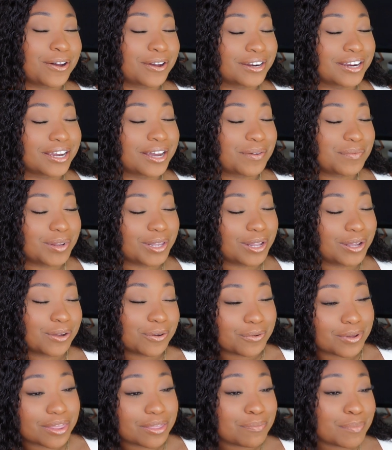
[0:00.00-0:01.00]
gonna come along
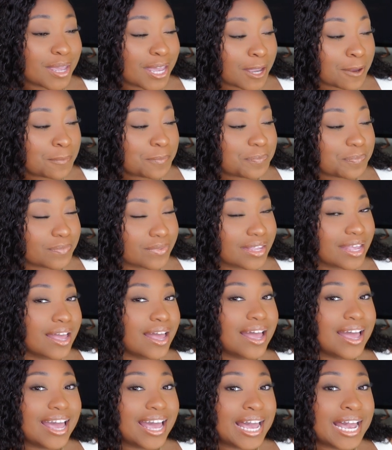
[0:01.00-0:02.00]
with me.
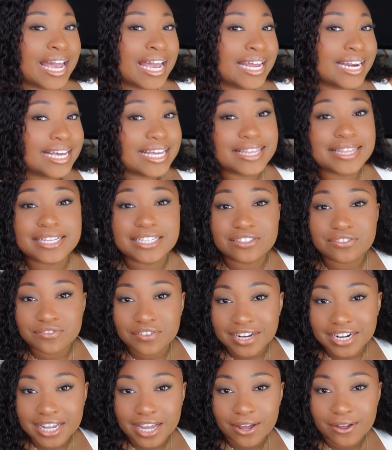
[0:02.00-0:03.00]
And in this
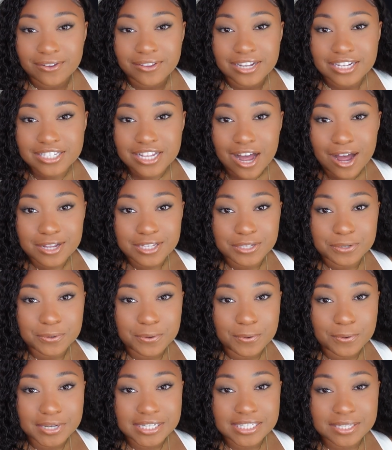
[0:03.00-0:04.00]
video, there's also
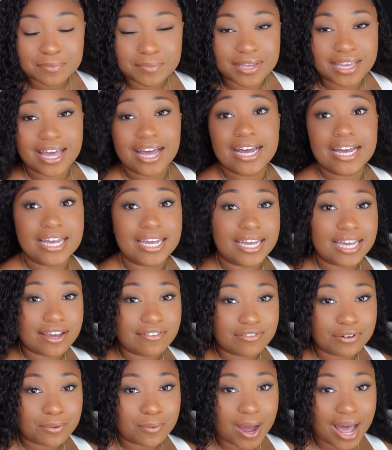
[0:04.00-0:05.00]
going to be a
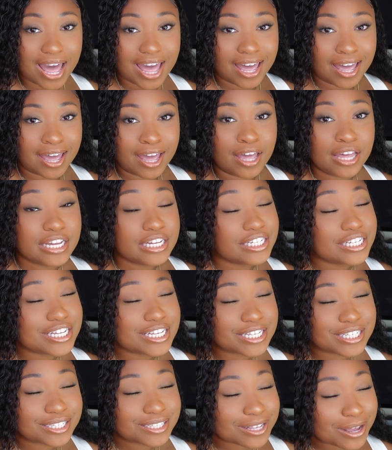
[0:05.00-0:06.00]
giveaway.
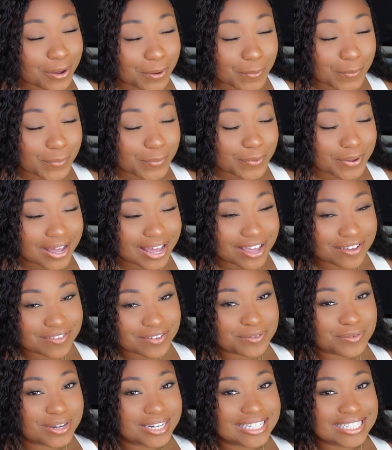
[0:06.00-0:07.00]
So if
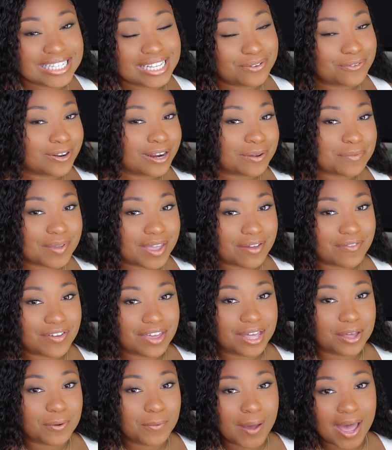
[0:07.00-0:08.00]
you wanna see what I'm
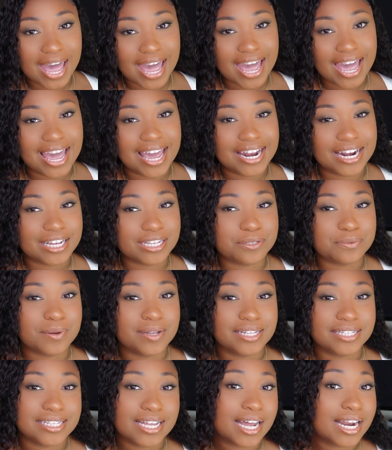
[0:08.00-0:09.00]
giving away and as
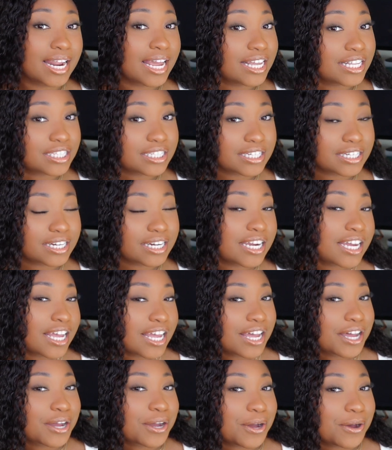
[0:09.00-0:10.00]
well as how to enter,
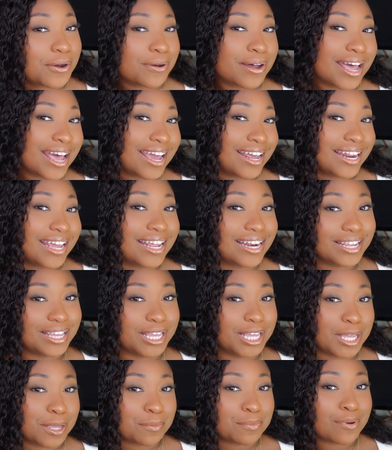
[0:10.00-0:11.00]
go ahead and
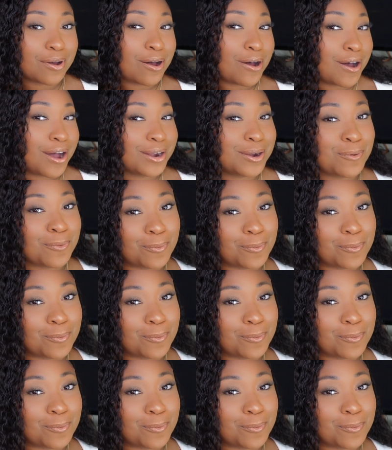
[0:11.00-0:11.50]
keep on